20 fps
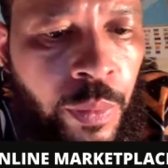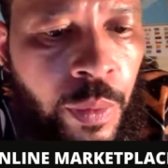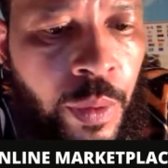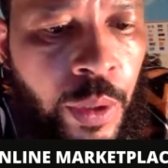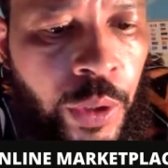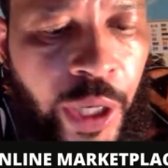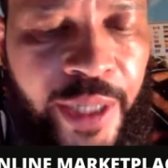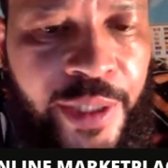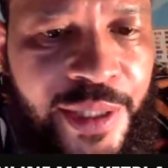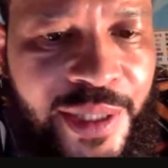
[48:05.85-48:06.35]

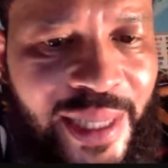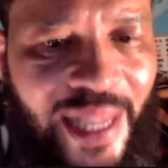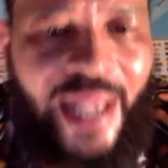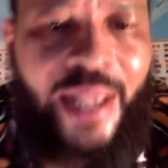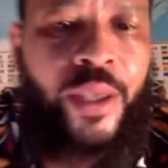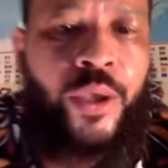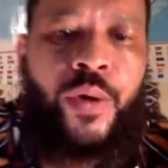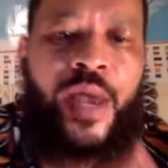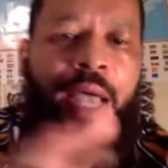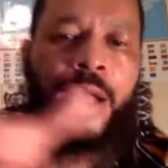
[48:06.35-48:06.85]
You
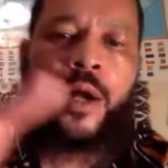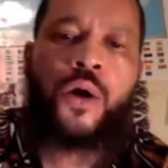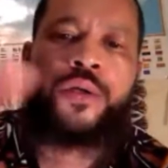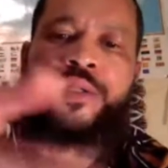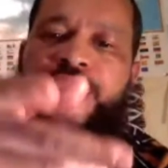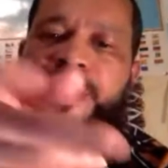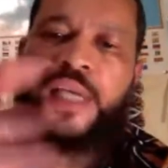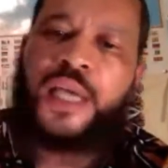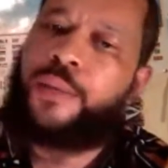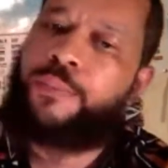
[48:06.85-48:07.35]
understand? You ain't gonna
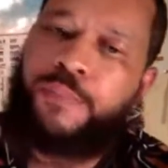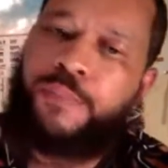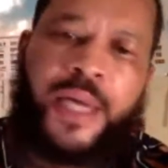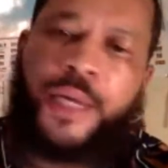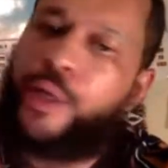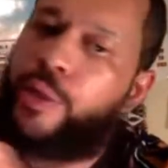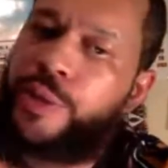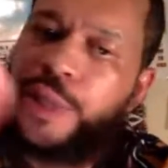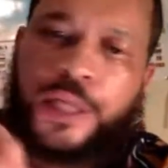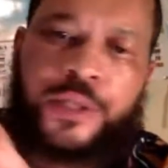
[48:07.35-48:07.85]
see me.
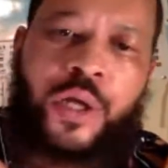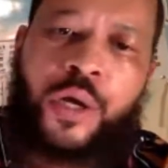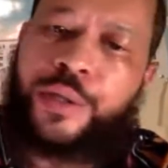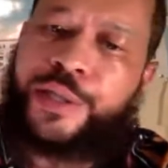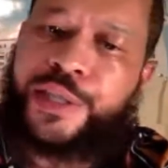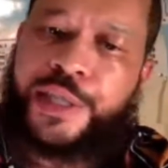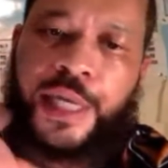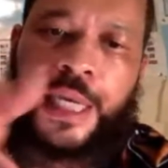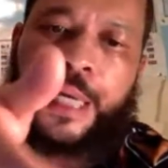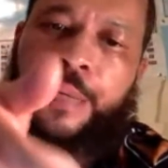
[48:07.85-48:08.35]
You just gonna
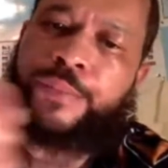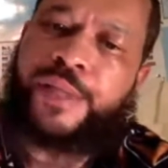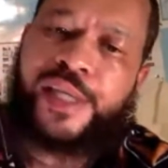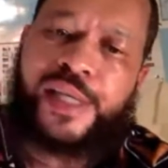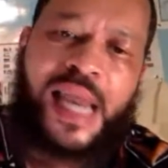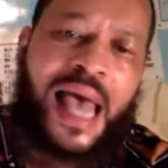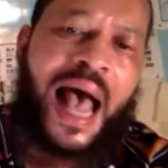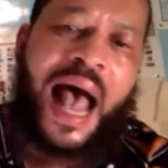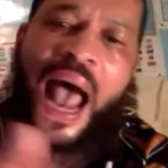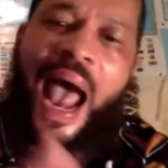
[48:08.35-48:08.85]
see them
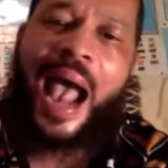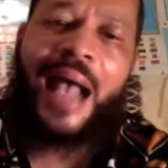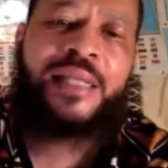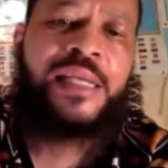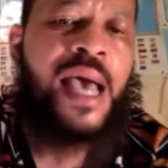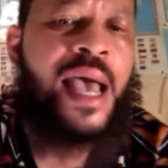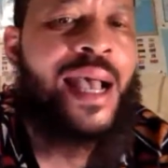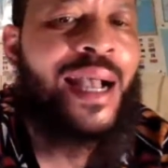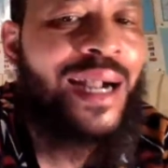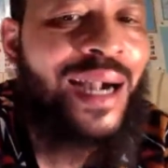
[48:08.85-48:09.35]
slide
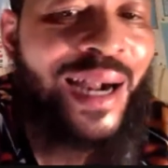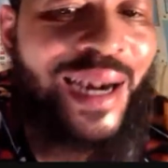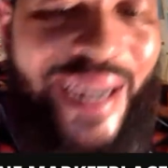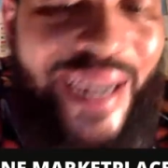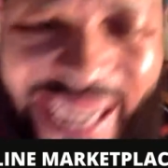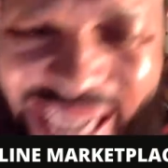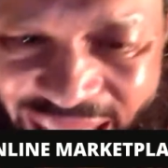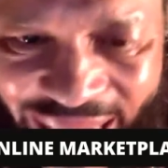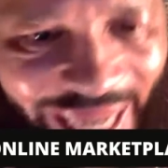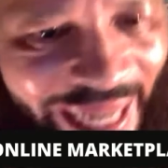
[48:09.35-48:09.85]

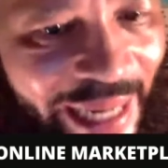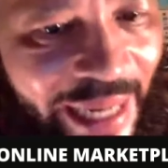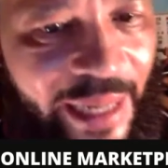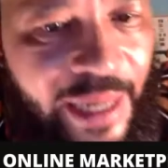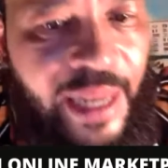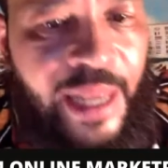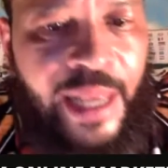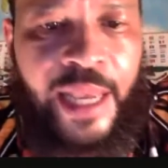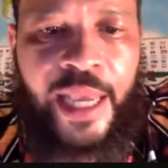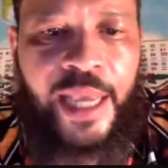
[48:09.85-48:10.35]
clicking,
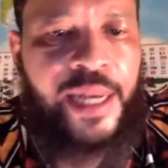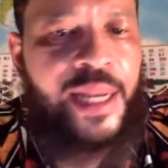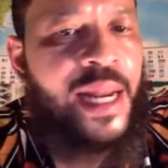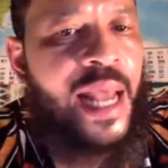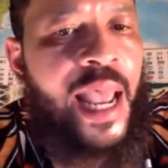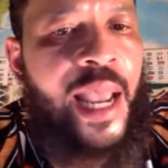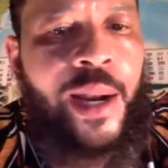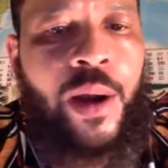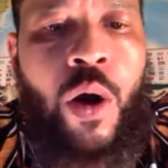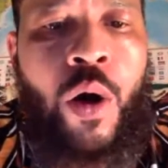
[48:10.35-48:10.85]
and it
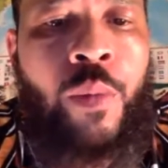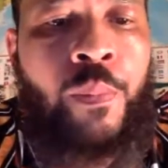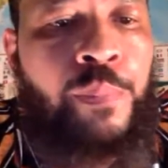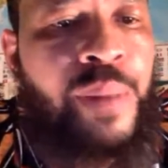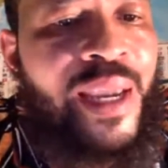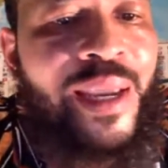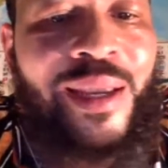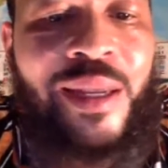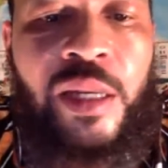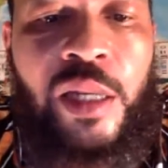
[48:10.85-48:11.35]
ain't gonna
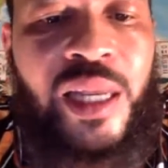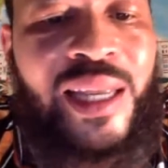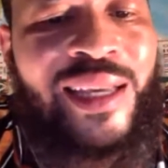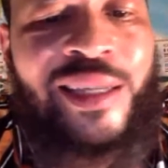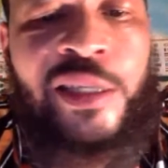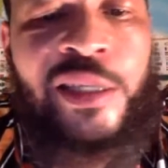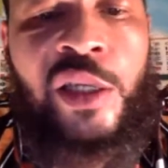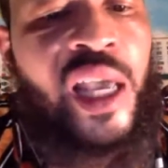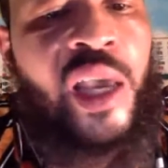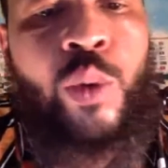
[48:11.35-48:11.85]
be.
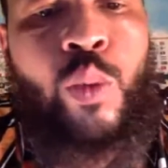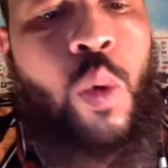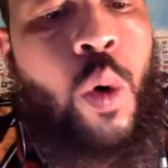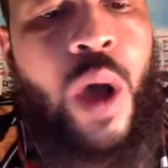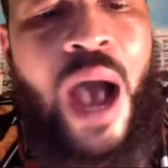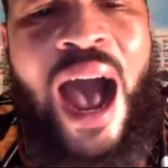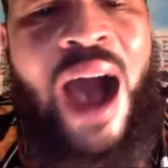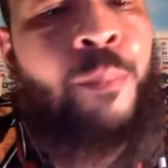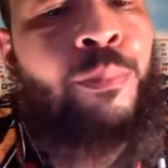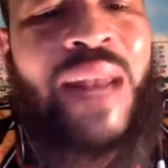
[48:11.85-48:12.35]

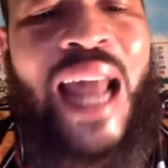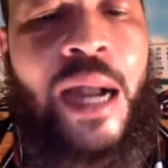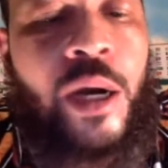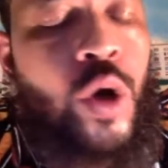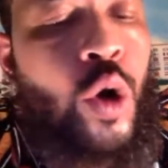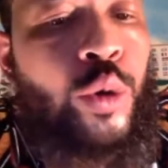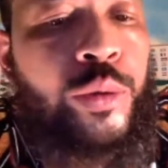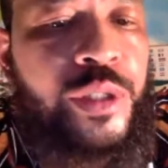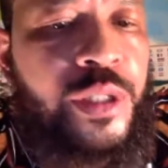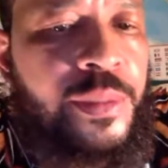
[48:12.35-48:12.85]
I'm not
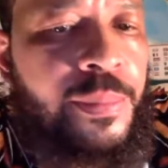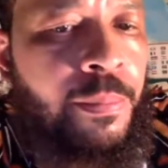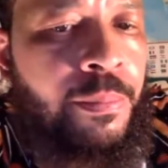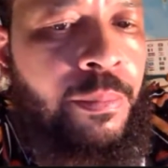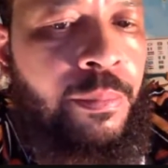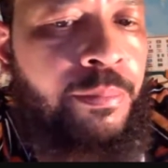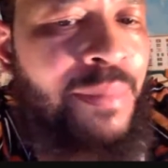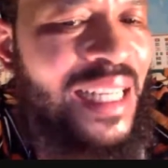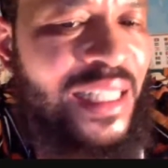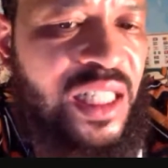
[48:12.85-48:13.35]
gonna
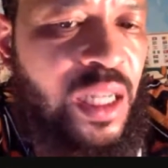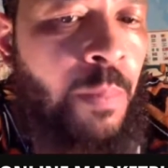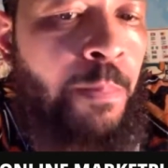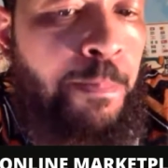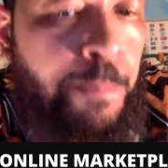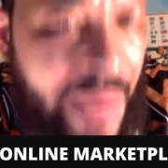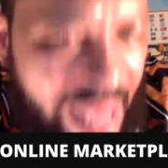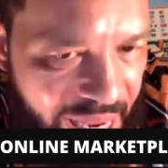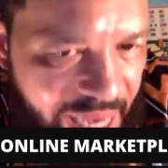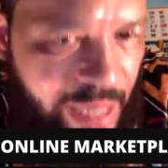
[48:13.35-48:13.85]
miss a
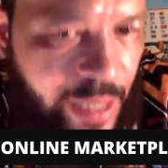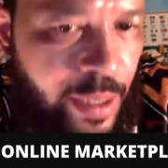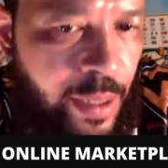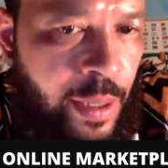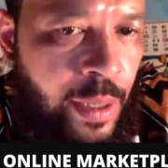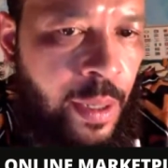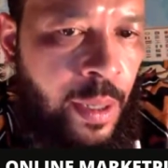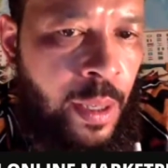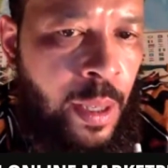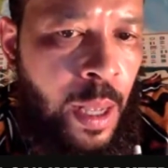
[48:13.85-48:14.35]
beat.
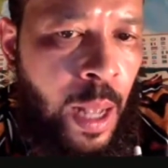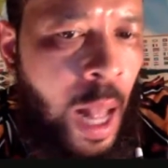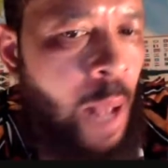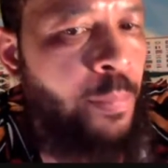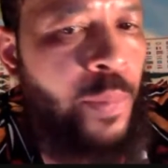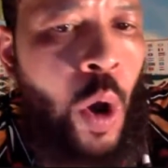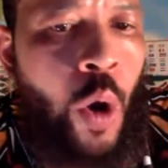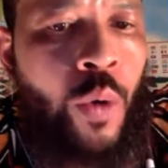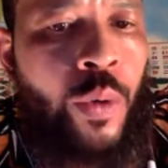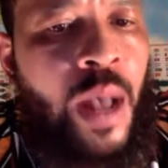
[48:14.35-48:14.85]

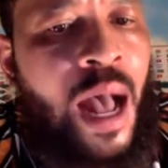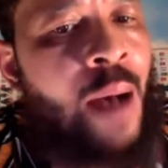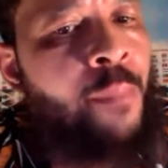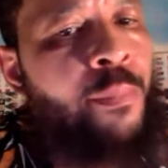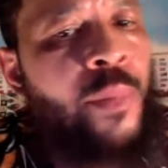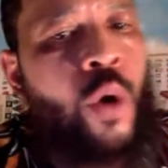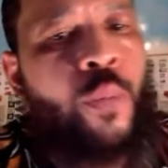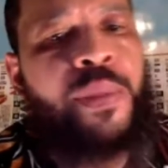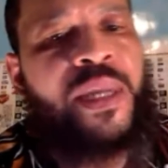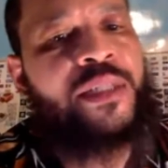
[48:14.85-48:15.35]
I'm
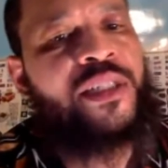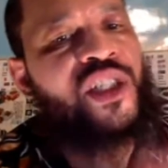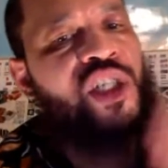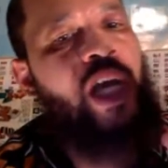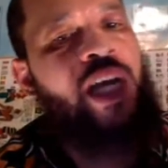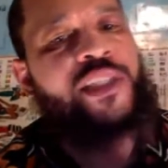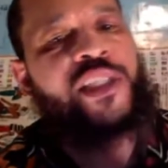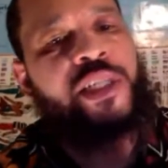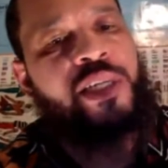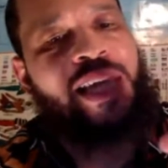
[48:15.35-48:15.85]
gonna be
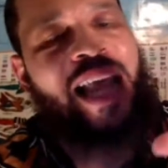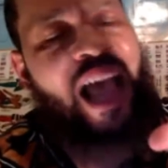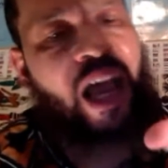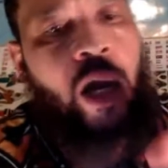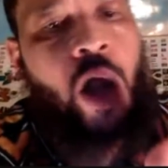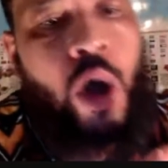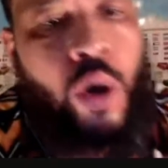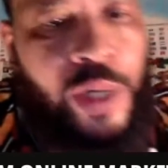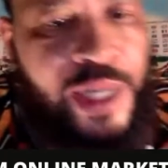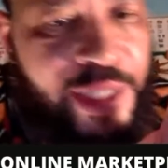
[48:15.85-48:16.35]
touching not
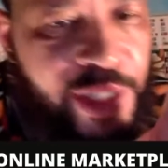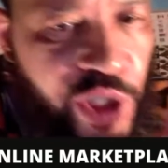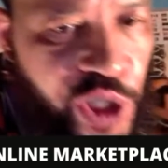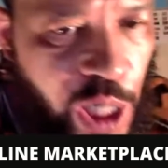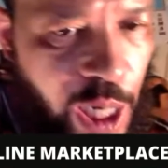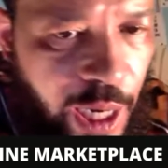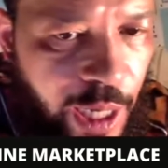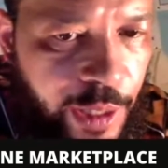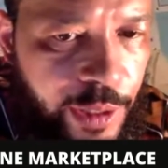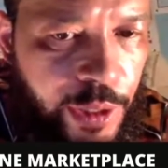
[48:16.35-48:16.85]
only
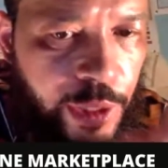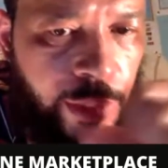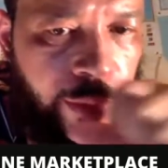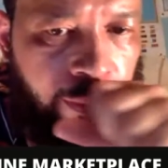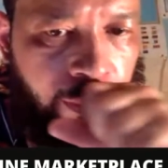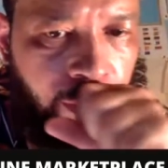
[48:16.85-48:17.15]
just